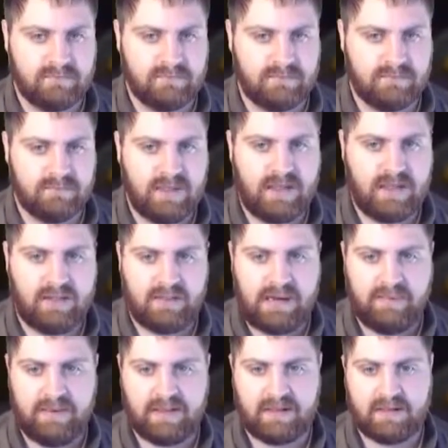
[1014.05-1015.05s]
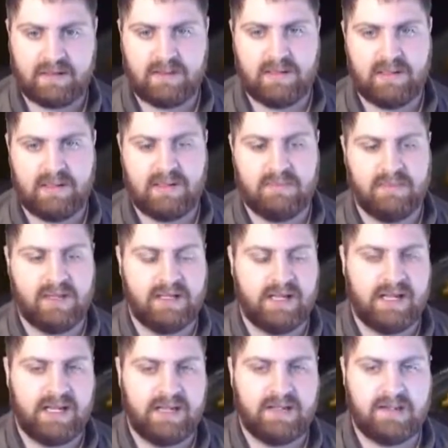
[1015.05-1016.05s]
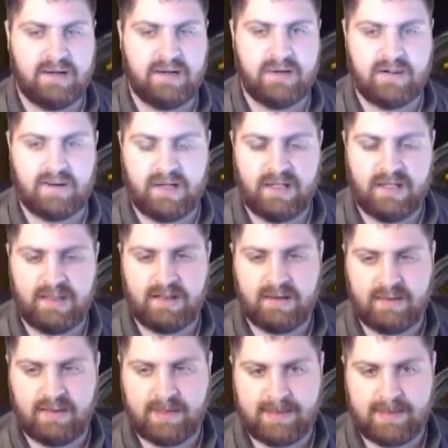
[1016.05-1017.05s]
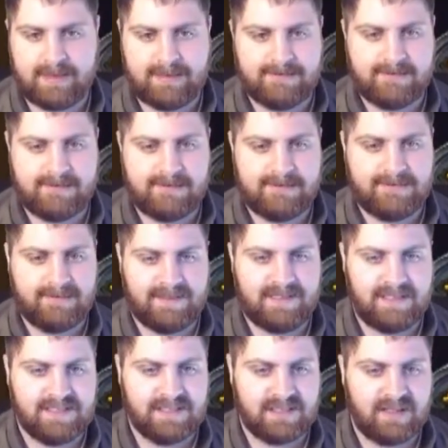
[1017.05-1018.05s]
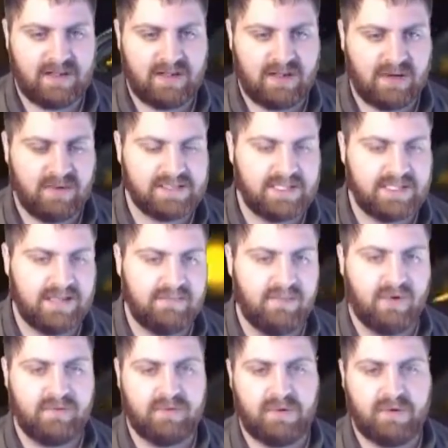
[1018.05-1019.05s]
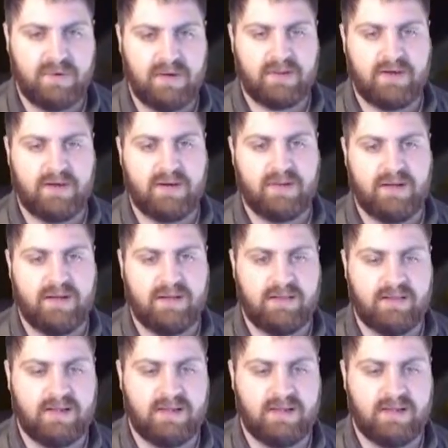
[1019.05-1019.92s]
Another epic. Blood Knight. Alrighty. Decent card. Once again, more of an arena card than anything.